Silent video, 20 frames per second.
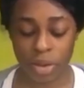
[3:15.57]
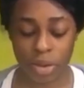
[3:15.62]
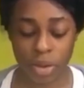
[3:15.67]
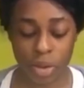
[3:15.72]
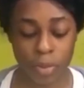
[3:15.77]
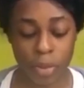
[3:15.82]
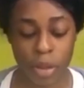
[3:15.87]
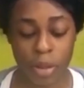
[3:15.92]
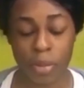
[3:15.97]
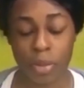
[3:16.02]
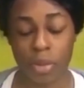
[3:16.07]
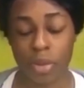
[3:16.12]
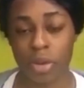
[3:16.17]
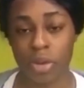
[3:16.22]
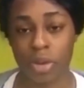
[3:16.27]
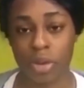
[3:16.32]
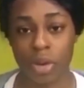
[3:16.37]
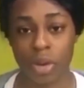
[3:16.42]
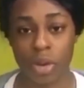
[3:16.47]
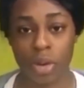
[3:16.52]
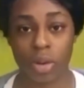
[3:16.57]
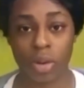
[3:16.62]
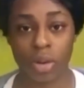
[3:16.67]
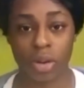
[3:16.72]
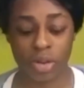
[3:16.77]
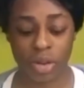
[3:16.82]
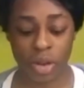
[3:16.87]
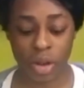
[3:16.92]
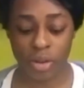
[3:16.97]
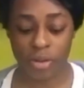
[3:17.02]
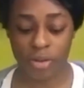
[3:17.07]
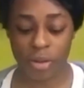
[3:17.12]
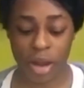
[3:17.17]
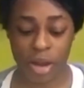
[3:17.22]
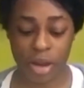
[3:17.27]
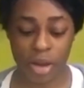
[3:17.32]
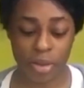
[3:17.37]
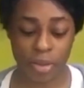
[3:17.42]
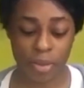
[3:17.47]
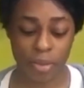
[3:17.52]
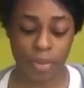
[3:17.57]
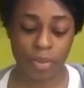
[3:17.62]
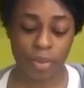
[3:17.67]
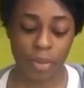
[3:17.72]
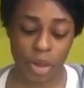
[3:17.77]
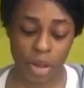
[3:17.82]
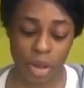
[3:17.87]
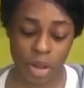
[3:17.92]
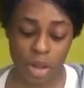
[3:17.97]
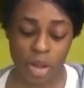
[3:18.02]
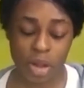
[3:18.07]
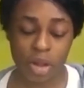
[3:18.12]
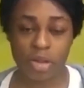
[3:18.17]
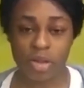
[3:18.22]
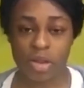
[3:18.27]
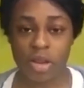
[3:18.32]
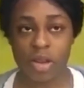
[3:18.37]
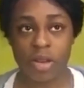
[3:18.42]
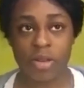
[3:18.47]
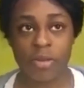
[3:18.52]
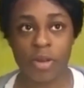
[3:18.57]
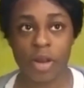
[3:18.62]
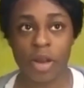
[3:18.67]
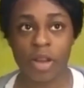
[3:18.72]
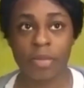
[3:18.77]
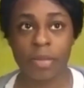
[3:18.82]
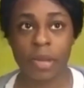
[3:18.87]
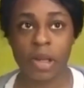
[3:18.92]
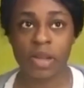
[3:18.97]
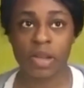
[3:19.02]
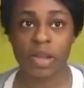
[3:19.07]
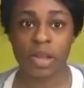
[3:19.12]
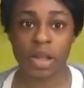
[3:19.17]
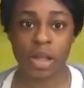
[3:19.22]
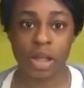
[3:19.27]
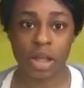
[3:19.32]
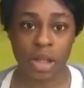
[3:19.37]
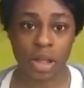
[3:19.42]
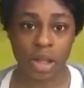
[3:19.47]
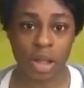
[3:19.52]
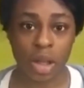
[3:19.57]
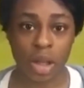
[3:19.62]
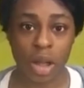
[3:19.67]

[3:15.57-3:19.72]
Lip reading: so that people can no longer terrify them." So this verse basically